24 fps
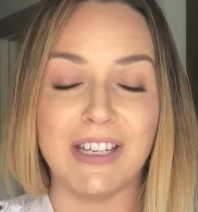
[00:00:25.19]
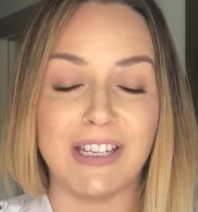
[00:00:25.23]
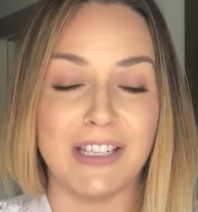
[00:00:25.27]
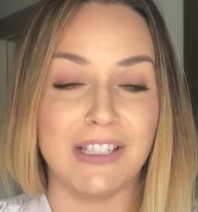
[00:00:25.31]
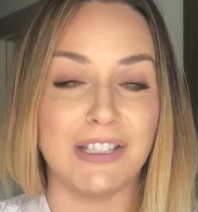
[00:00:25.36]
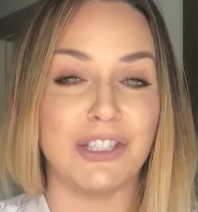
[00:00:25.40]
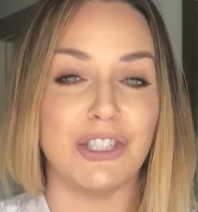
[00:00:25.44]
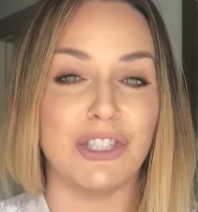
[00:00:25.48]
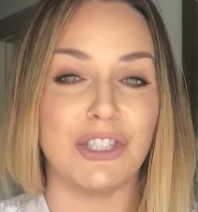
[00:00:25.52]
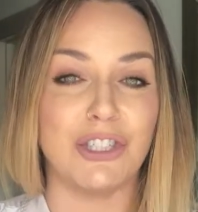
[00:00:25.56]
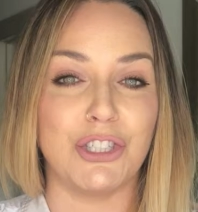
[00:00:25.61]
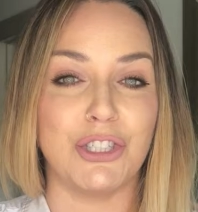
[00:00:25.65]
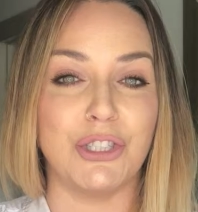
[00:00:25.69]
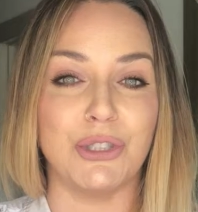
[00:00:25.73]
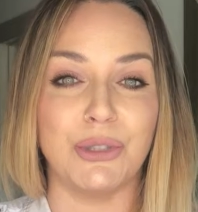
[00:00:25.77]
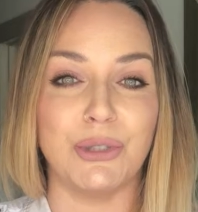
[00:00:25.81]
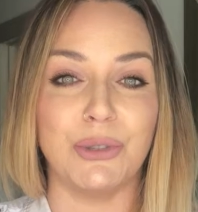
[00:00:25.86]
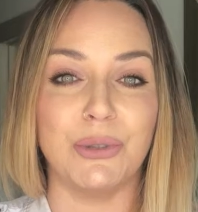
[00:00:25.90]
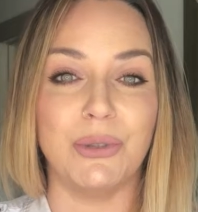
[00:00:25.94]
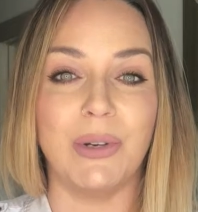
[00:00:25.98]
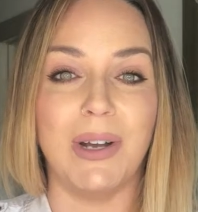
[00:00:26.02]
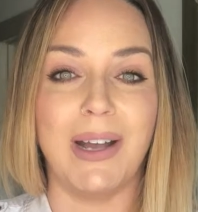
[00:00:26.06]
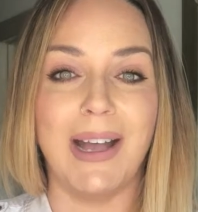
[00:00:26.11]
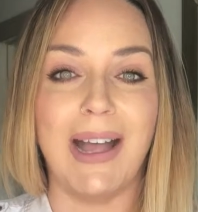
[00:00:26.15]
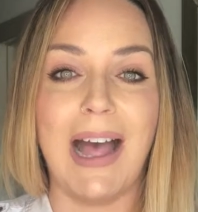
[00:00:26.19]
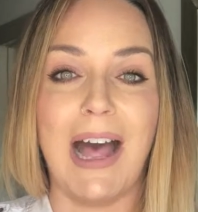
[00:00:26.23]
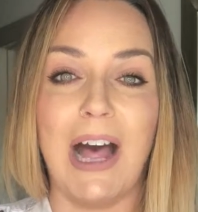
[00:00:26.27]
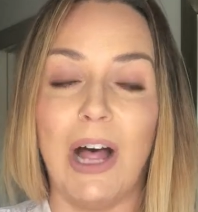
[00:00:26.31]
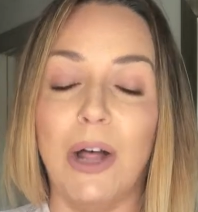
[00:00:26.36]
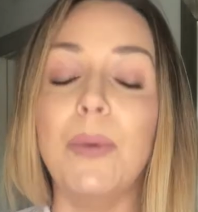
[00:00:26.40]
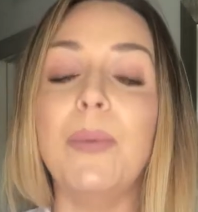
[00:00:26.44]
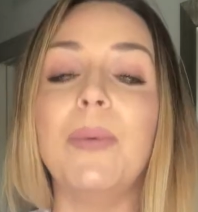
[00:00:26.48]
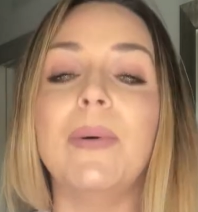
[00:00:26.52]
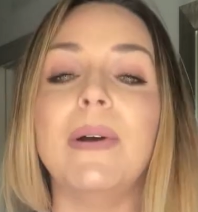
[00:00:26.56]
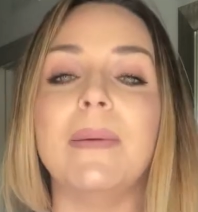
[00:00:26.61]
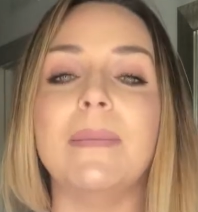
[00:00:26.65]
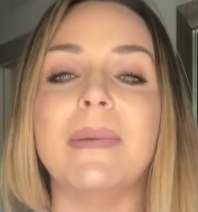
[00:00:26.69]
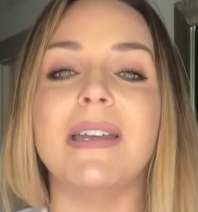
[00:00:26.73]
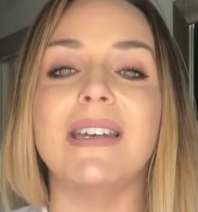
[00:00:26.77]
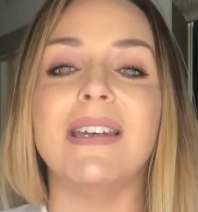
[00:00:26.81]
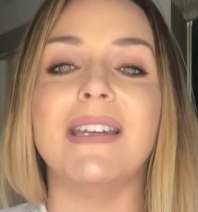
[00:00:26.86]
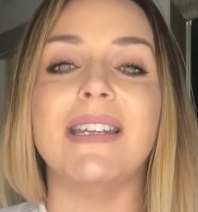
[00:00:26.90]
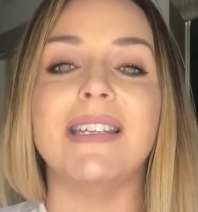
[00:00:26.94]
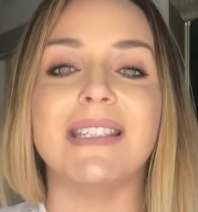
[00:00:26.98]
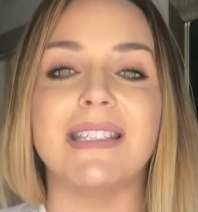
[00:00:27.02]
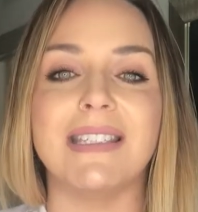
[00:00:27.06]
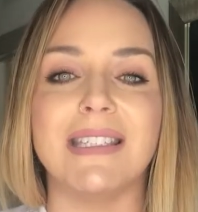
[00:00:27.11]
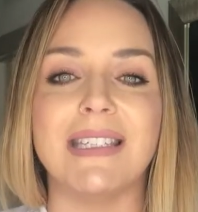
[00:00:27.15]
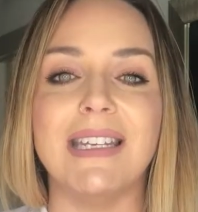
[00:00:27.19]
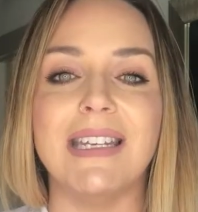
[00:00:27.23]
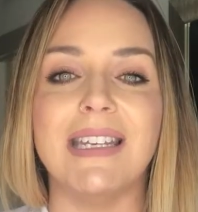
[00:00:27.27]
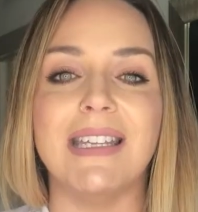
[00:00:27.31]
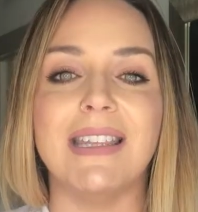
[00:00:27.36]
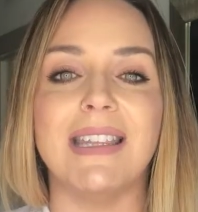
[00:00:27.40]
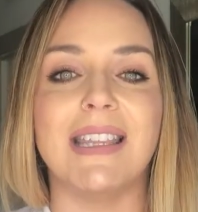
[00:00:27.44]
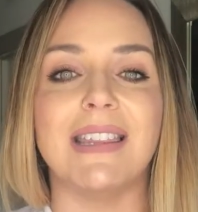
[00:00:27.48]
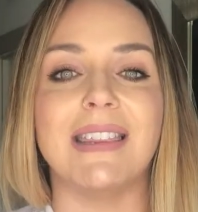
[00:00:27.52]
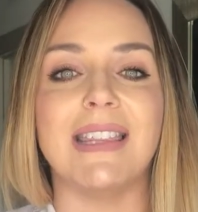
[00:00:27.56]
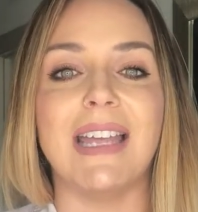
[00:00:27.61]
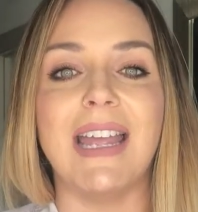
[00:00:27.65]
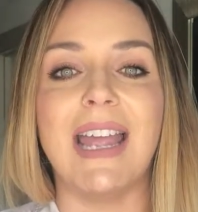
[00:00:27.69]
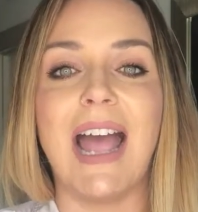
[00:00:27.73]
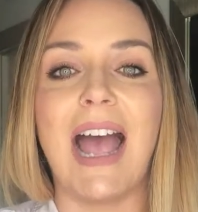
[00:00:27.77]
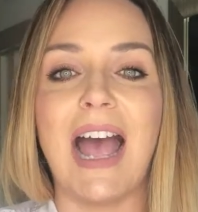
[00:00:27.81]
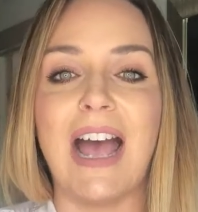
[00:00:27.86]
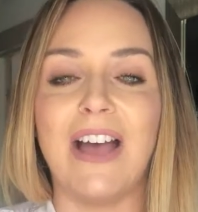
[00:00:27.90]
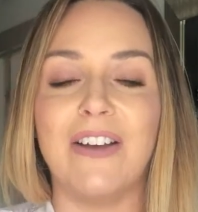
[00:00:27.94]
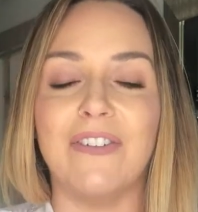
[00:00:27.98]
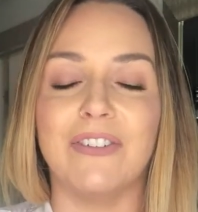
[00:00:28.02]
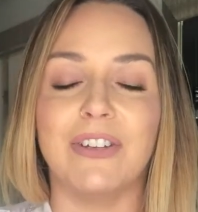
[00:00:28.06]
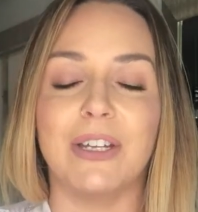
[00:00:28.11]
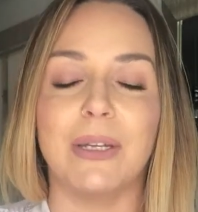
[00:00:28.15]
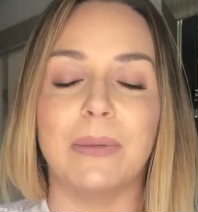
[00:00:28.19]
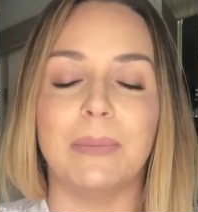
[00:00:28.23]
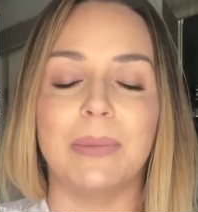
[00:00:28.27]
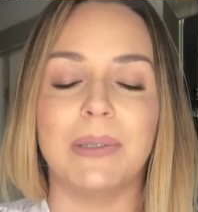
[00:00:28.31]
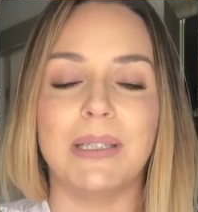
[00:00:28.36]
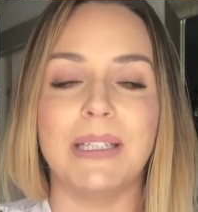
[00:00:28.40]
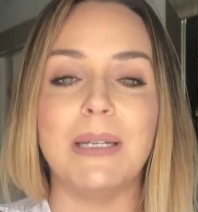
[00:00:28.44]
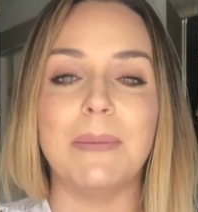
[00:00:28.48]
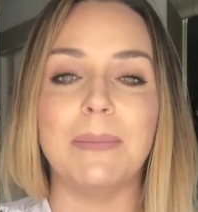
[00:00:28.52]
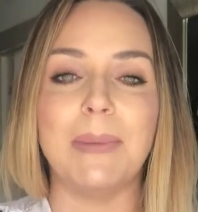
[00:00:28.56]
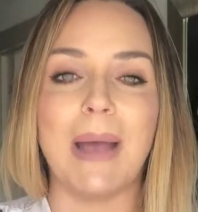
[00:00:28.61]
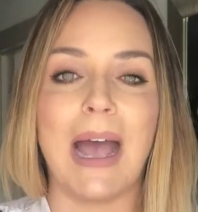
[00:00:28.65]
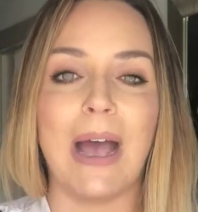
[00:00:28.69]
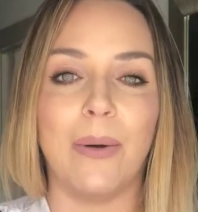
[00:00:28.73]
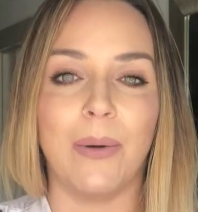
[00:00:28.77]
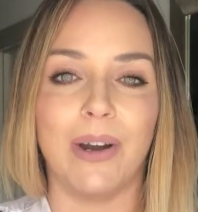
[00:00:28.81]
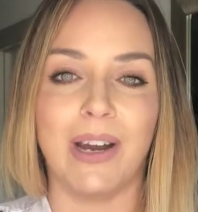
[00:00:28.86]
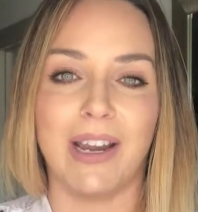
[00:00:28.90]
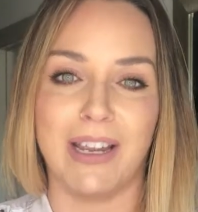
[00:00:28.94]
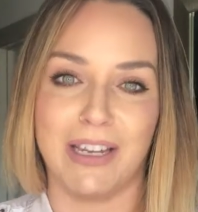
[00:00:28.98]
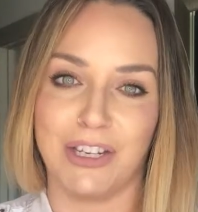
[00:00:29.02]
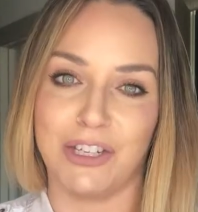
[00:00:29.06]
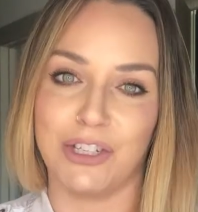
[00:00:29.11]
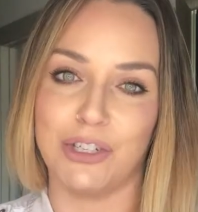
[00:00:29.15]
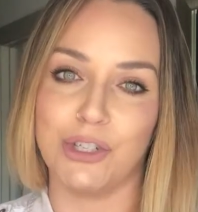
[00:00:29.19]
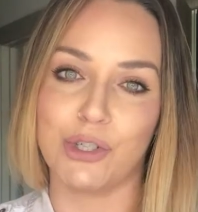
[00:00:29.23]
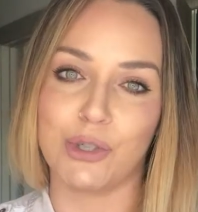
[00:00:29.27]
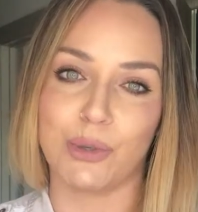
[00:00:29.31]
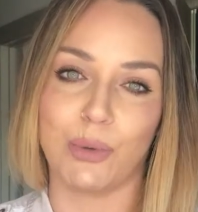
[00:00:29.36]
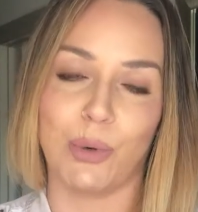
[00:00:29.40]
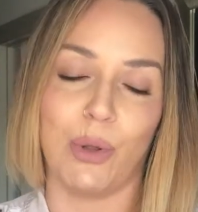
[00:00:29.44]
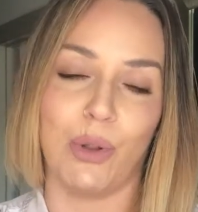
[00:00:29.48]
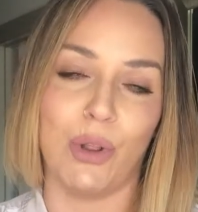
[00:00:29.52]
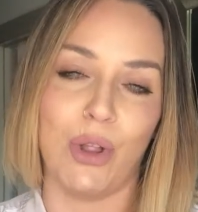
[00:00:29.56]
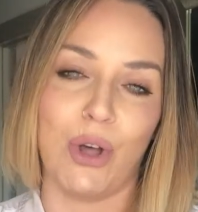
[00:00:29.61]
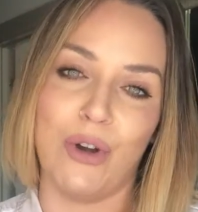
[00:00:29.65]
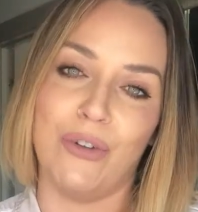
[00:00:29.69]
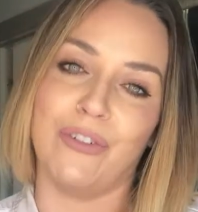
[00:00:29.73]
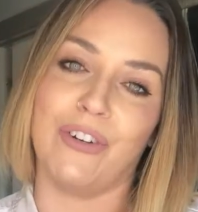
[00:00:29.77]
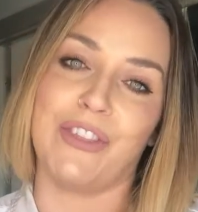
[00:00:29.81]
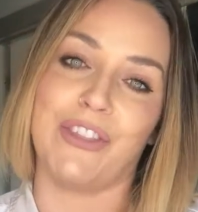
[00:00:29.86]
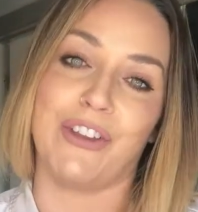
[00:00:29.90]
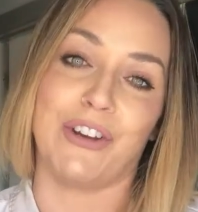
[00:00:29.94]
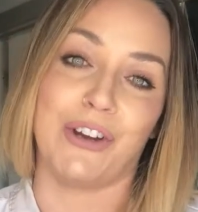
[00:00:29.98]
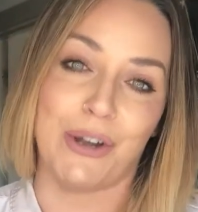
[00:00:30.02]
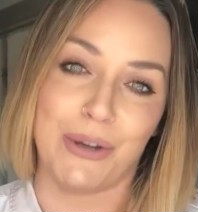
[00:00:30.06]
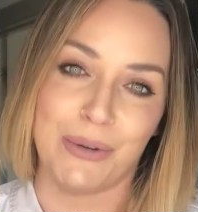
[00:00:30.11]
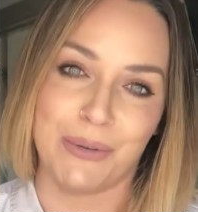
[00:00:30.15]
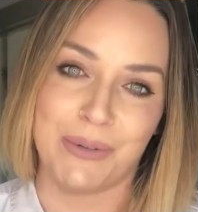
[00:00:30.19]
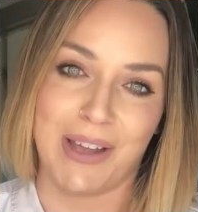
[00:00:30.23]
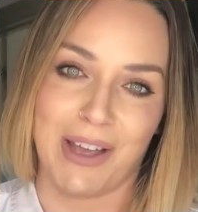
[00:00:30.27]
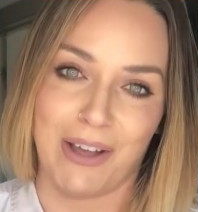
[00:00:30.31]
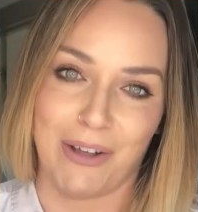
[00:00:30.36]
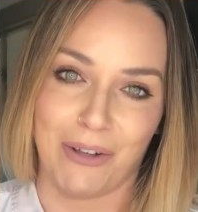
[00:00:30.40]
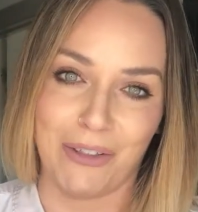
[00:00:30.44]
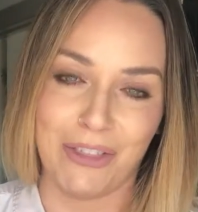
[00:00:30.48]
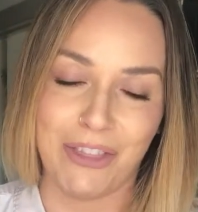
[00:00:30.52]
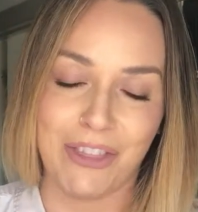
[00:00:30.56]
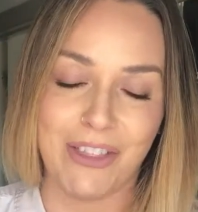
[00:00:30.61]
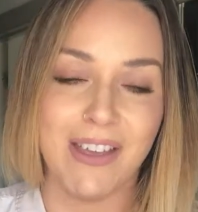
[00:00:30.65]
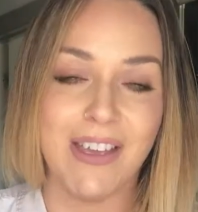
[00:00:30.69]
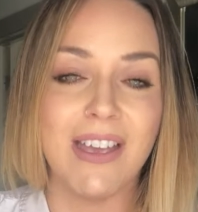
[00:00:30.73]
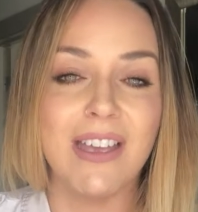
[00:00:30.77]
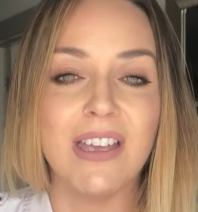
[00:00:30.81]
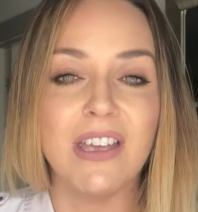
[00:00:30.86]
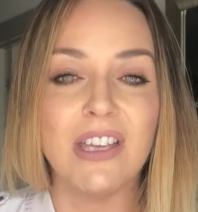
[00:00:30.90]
is to help women see that they have complete power and control over their own health.